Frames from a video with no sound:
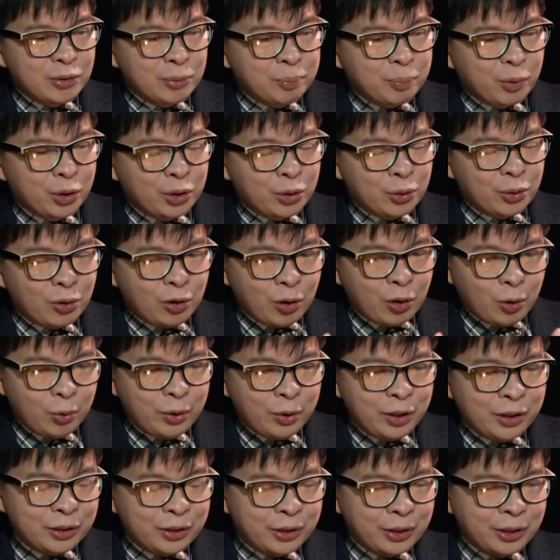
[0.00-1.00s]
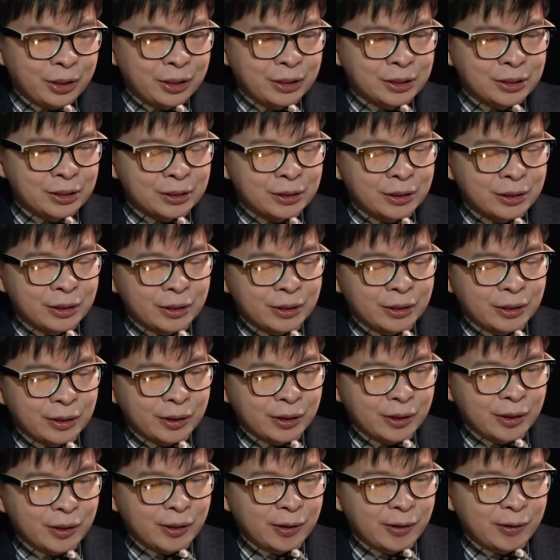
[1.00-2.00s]
for you cloning trees, is that
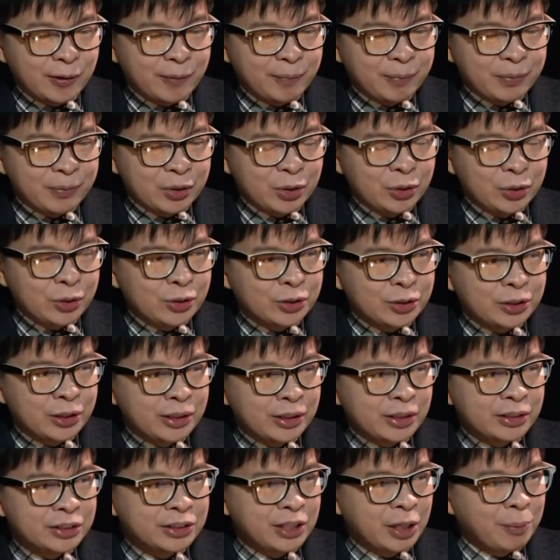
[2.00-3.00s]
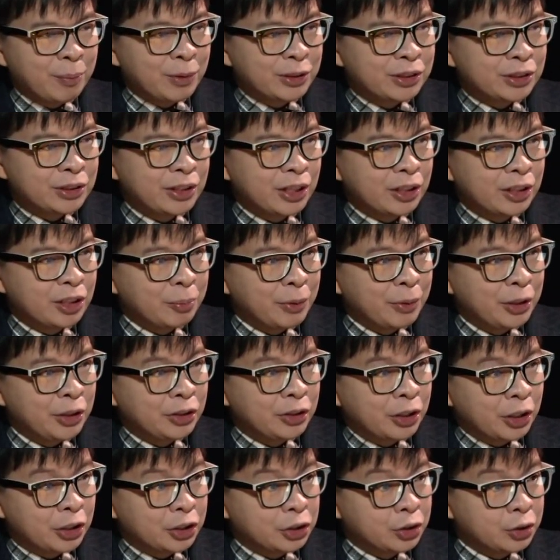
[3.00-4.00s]
you use that same as that of a
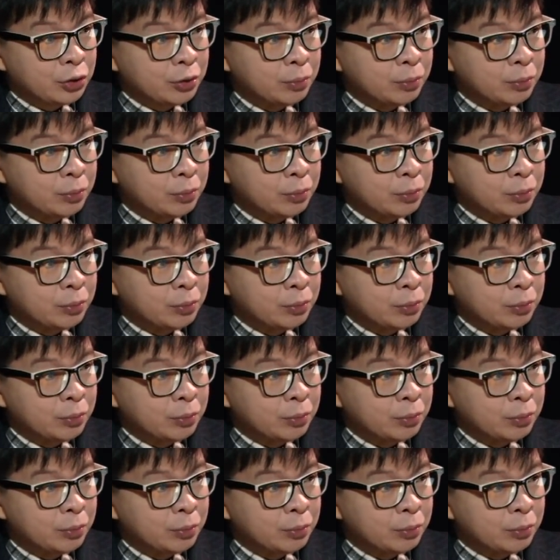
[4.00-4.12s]
test